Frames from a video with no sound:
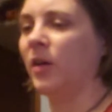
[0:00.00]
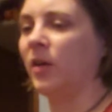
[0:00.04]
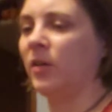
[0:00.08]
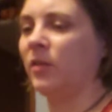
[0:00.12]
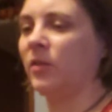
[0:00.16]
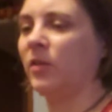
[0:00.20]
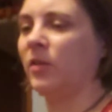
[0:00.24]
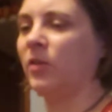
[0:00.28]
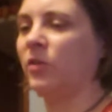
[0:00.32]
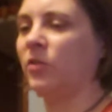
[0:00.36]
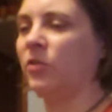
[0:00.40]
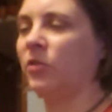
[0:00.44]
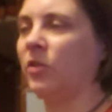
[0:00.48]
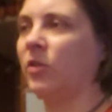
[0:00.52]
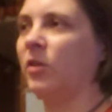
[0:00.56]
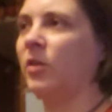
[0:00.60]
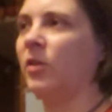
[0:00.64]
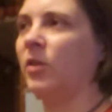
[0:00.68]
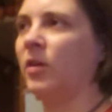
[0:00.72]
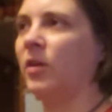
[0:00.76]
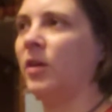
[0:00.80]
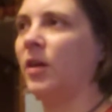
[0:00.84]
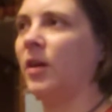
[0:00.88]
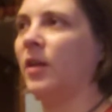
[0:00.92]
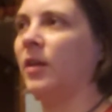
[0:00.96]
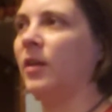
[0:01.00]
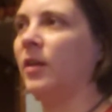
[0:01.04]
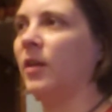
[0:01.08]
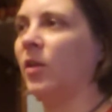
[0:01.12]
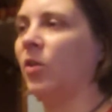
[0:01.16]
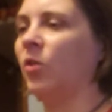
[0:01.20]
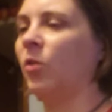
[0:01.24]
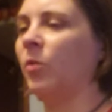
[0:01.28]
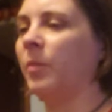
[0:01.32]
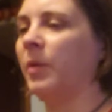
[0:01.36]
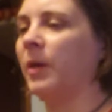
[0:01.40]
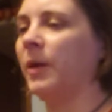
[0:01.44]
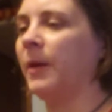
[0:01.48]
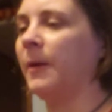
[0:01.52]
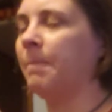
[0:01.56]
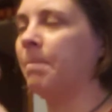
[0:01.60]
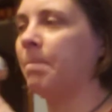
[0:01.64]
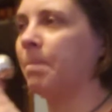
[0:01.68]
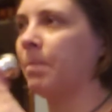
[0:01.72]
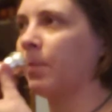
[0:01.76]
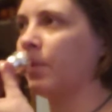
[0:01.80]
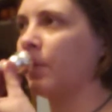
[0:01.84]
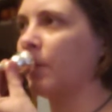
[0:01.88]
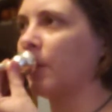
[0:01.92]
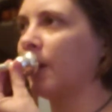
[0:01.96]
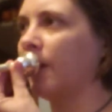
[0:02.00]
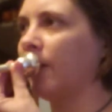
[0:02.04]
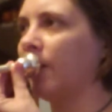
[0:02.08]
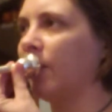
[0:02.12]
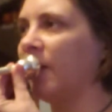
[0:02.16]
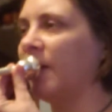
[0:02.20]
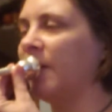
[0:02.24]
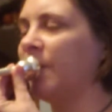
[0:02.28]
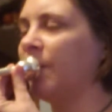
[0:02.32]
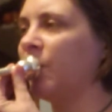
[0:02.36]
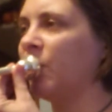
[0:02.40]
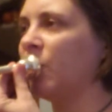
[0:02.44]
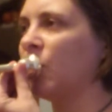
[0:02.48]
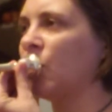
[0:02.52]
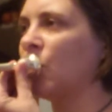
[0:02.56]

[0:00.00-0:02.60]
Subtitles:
So I'll show you a little bit of it.